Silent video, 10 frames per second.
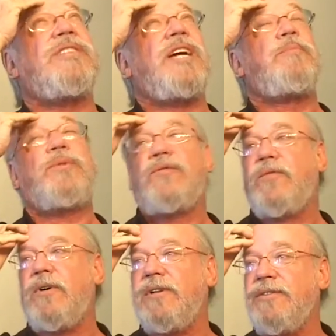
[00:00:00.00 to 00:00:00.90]
the disciples
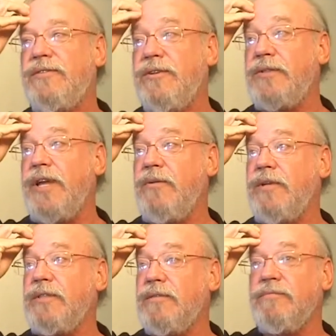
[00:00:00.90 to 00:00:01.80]
for, you know what that
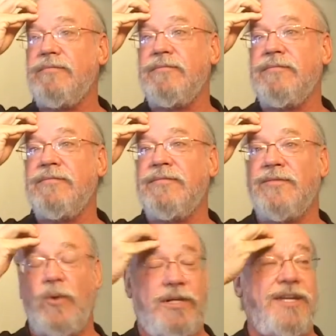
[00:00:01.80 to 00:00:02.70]
was?
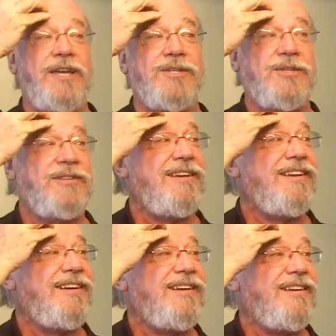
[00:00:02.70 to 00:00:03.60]
Well, guess.
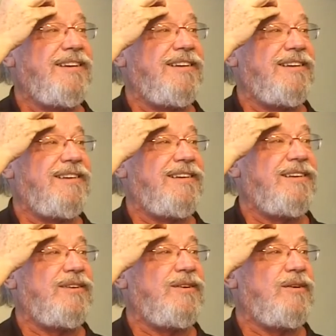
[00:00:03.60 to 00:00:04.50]

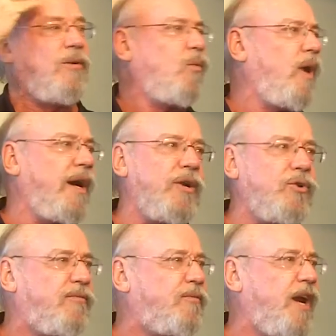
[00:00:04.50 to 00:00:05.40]
Why are
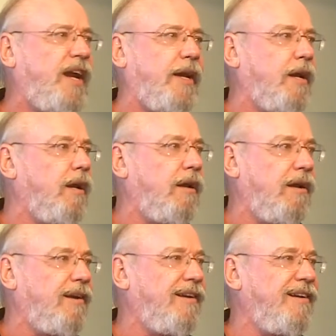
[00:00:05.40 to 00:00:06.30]
you afraid?
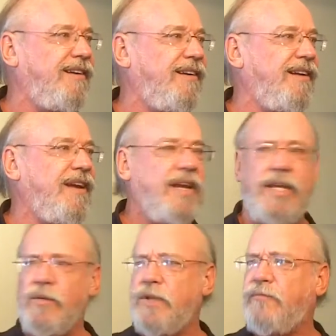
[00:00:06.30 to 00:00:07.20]

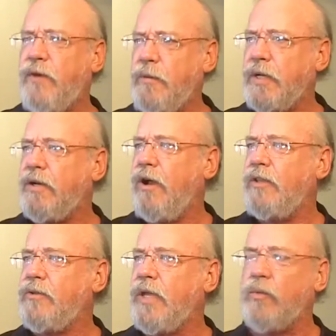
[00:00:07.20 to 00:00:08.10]
He was affirming
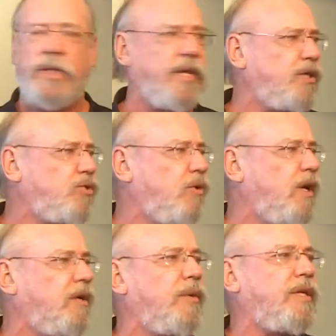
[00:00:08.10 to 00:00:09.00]
all their things. When they
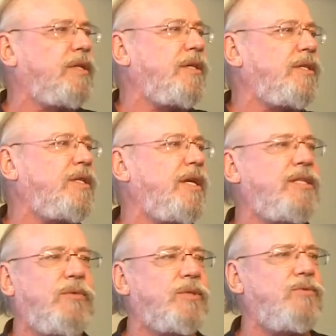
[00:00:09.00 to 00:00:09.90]
struggled, when they did these
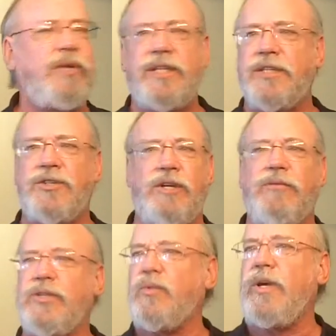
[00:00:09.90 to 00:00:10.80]
things, he was really
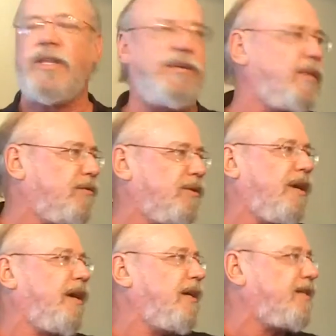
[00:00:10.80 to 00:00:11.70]
generous with them. He was
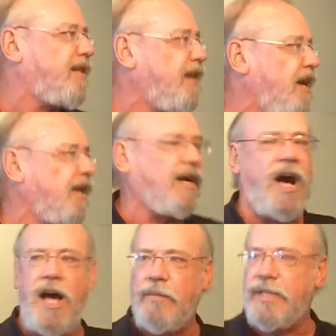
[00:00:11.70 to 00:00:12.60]
nice and
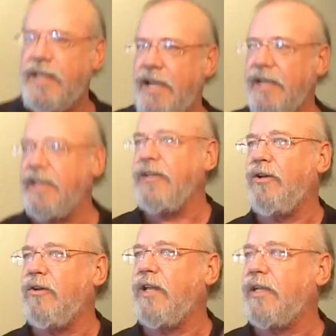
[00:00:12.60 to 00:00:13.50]
accommodating, you
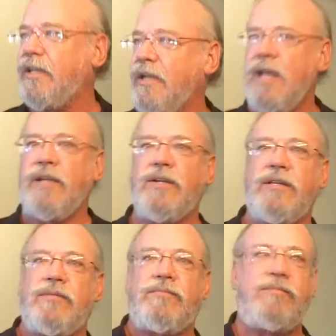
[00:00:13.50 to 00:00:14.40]
know, like a
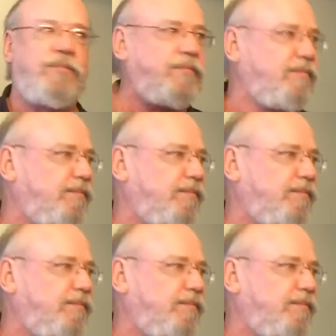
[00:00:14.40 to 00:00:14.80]
good